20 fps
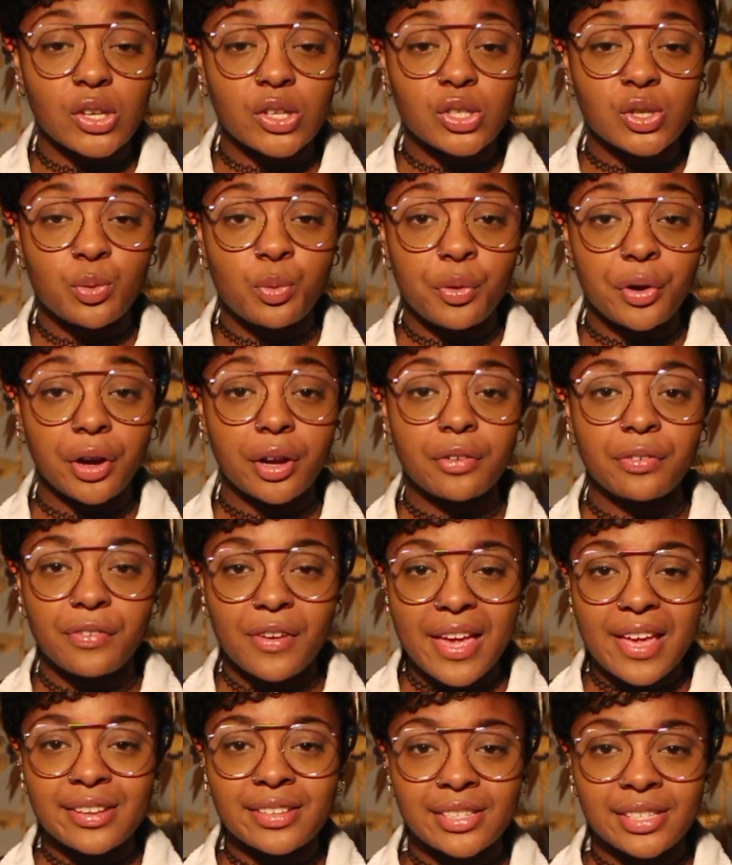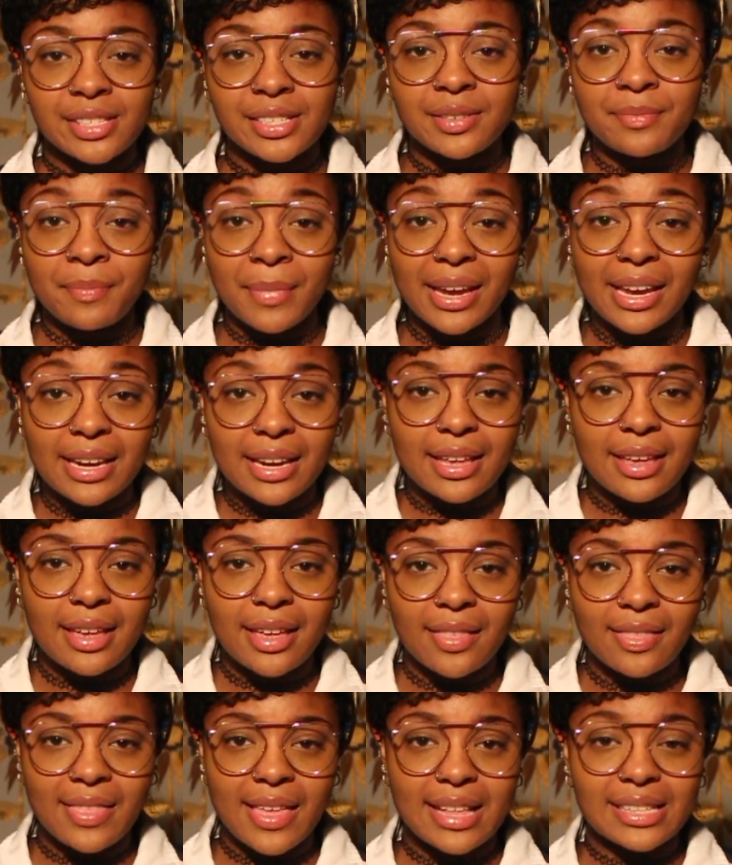twerk fest
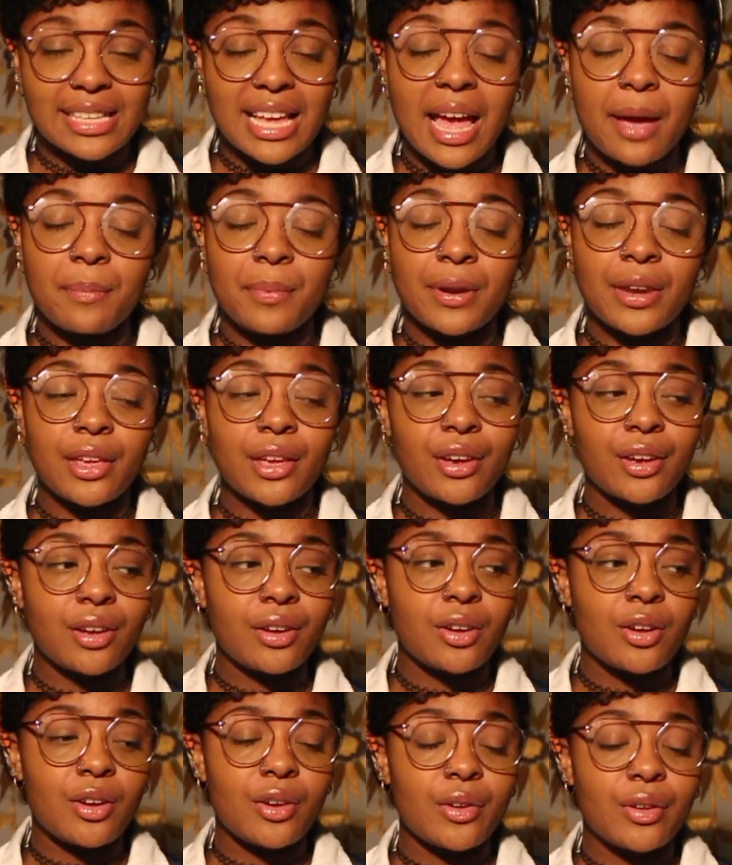mania that's happening